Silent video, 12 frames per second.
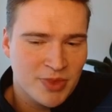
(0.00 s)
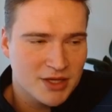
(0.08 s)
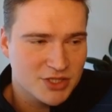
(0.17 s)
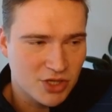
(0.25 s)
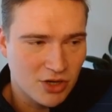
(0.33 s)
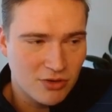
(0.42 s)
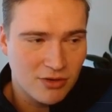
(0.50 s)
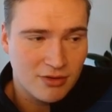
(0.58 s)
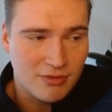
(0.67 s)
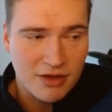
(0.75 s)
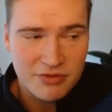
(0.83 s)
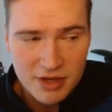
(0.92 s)
So
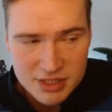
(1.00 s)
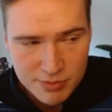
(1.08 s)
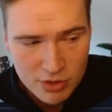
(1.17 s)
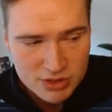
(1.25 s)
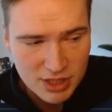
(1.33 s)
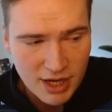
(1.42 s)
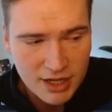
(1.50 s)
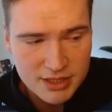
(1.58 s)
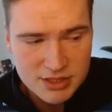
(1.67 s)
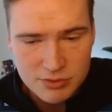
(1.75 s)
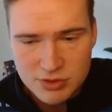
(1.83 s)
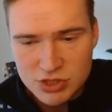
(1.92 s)
I think it's most likely
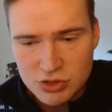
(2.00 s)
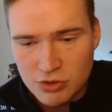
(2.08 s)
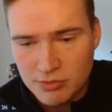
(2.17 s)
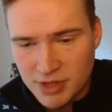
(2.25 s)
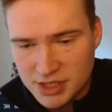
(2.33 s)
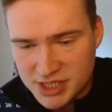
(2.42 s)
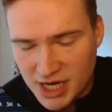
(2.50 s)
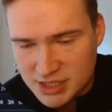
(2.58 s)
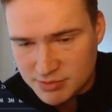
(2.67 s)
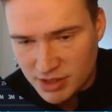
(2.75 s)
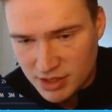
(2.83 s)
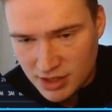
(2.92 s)
to assume that
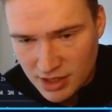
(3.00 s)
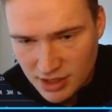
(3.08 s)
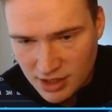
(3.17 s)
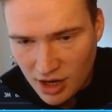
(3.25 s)
Jasmy, uh,